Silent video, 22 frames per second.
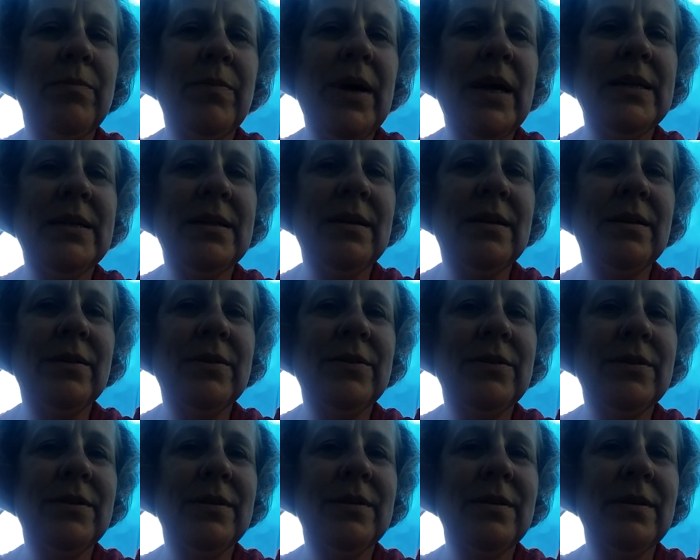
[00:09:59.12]

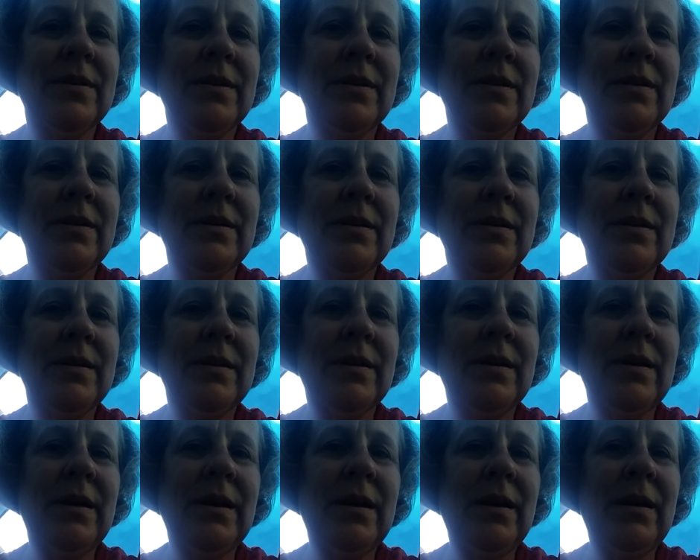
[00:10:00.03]
bicyclers.
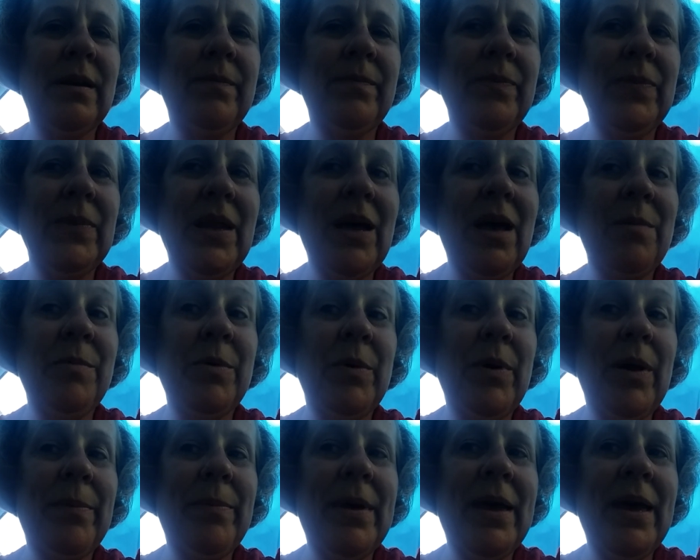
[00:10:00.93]
I'll be
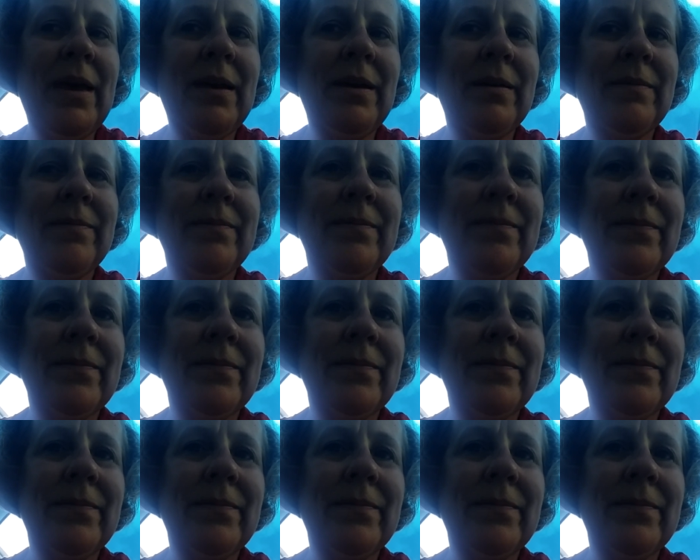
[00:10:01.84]
right back.